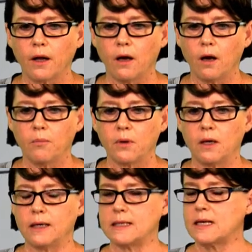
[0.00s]
up
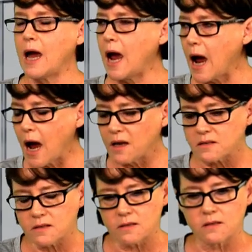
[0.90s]
in
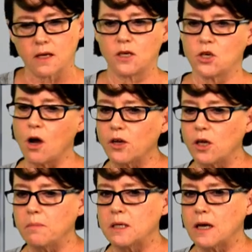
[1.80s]
tasks and
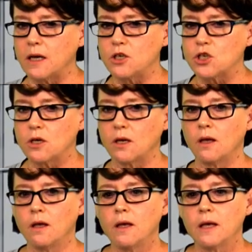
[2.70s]
documentation
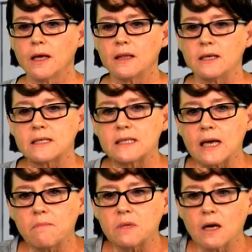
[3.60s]
that
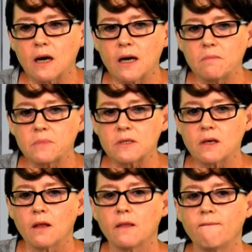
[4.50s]
sometimes
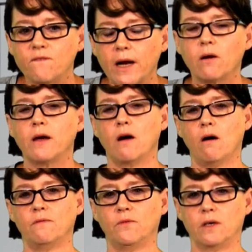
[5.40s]
the very
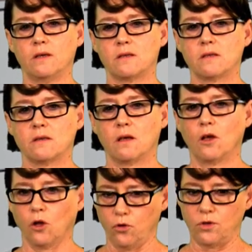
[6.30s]
obvious
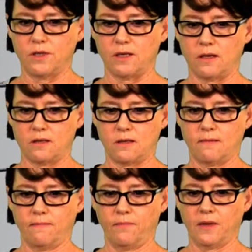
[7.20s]
eludes us.
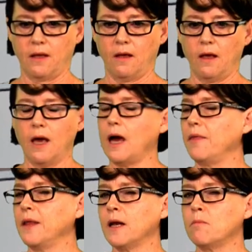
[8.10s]

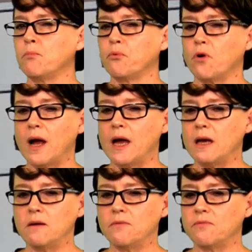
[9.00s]
And then a
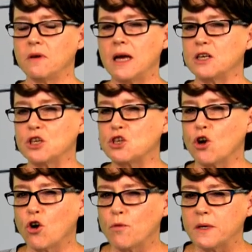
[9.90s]
brave and
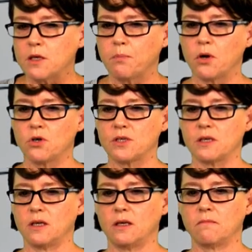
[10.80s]
determined
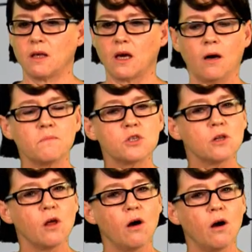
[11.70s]
person comes
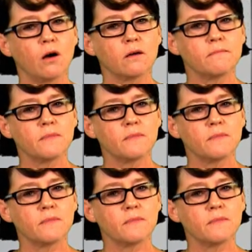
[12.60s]
along